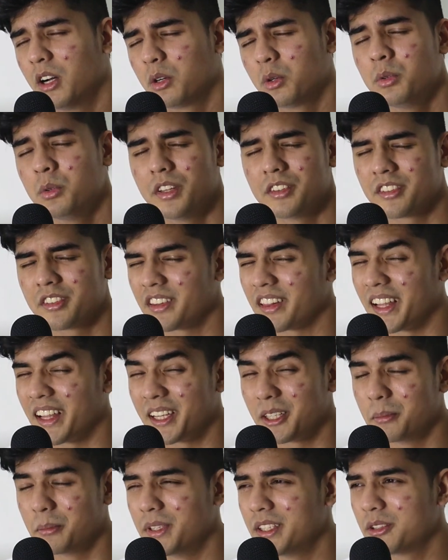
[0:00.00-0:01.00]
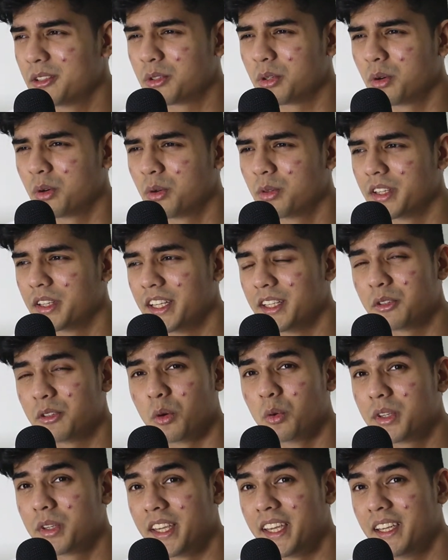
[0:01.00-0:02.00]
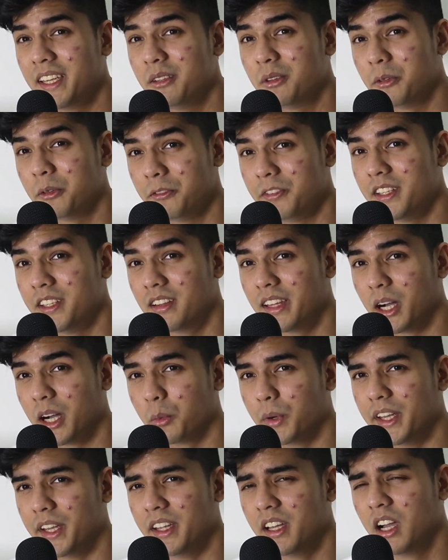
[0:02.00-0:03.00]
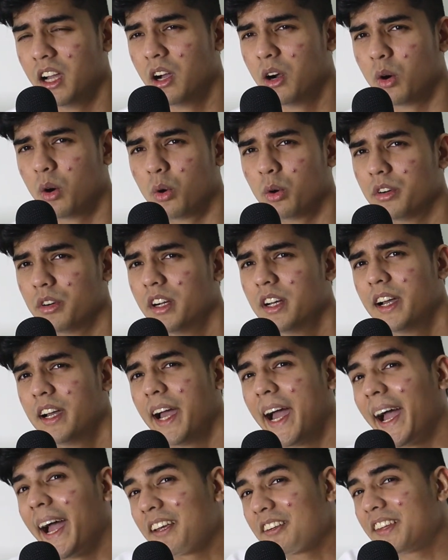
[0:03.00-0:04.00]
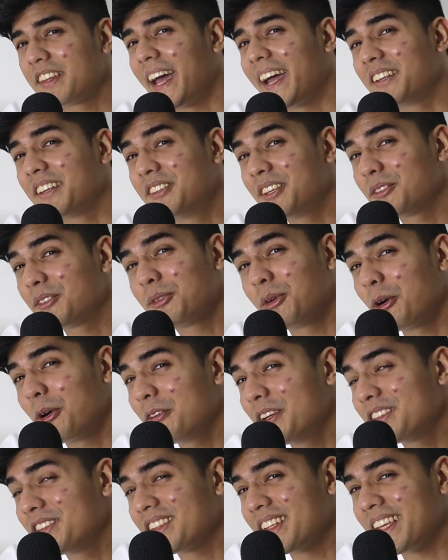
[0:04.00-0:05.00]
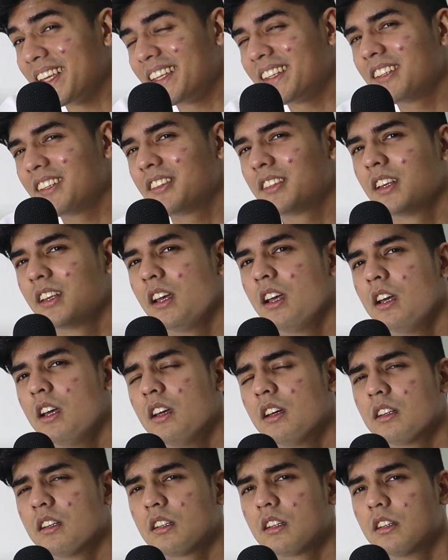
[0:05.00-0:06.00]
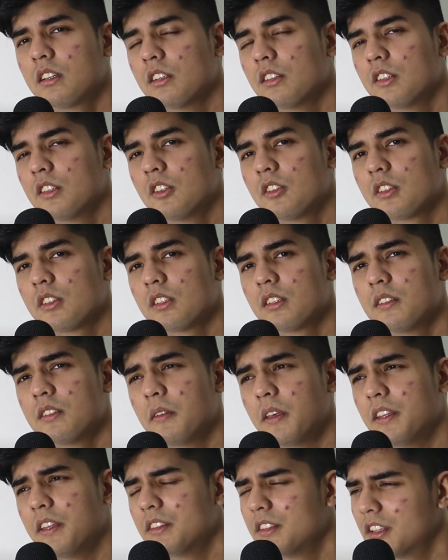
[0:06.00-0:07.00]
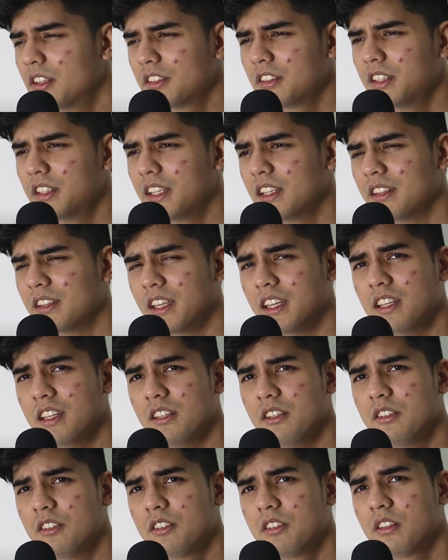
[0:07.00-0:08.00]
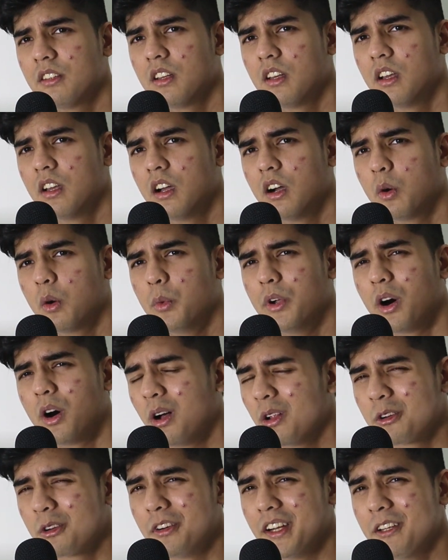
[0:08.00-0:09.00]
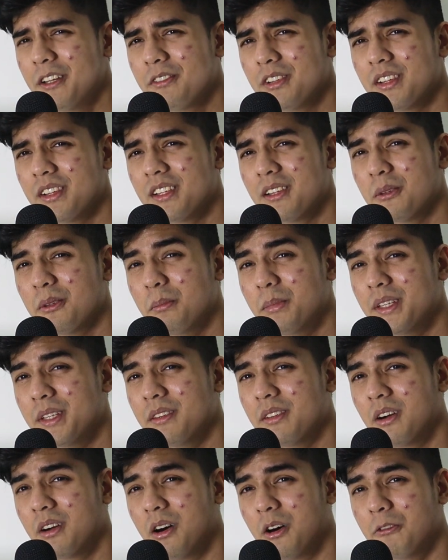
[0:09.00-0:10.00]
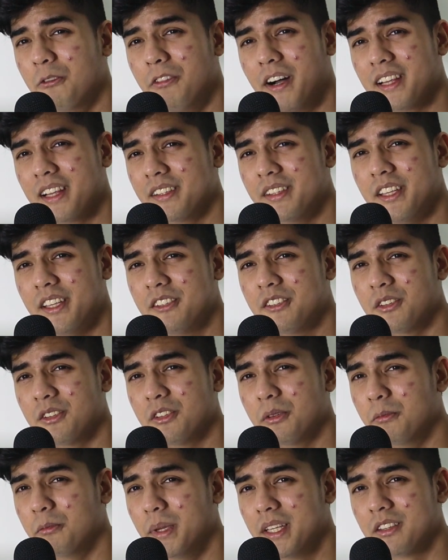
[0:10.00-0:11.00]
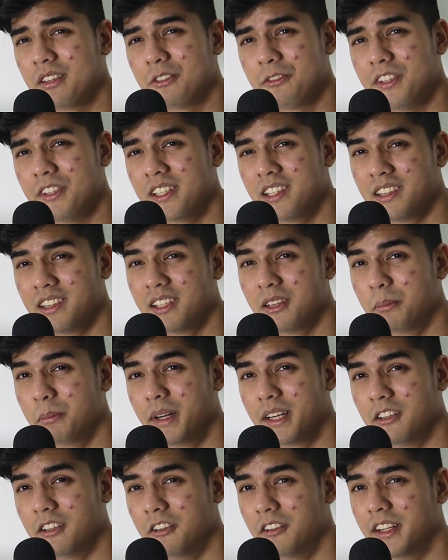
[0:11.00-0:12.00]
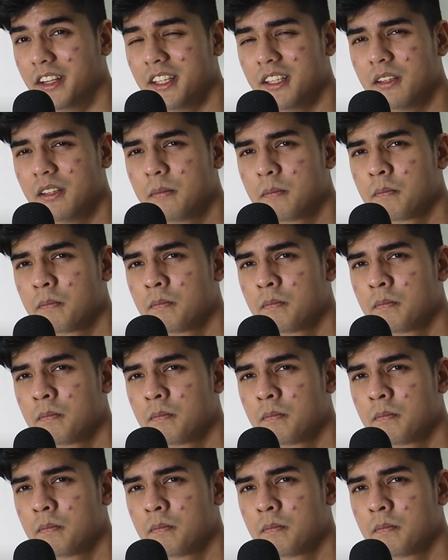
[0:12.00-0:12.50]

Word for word: Who doesn't like being told it's okay to feel that way? Or hashtag just Taurus things? Because in this day and age, we all crave a little bit of validation to make us feel a little better, right?